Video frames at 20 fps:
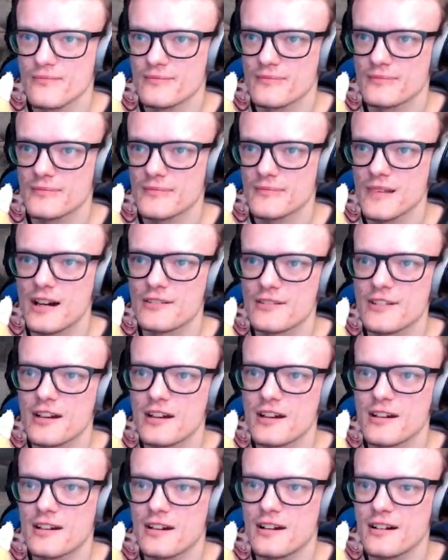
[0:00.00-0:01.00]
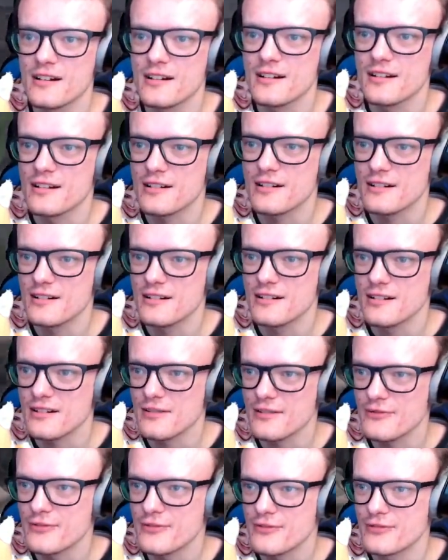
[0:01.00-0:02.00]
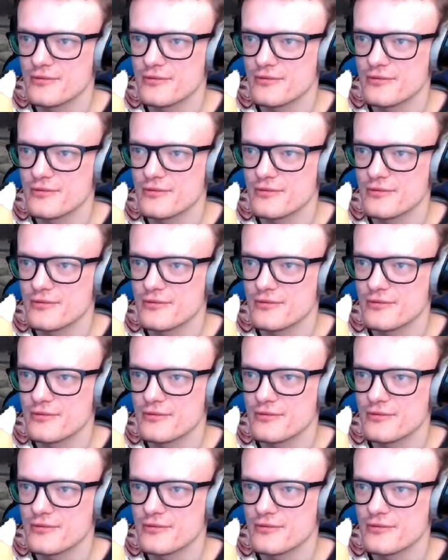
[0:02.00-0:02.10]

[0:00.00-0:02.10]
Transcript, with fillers: No, Where are you? No, you I, down I, there. I, got,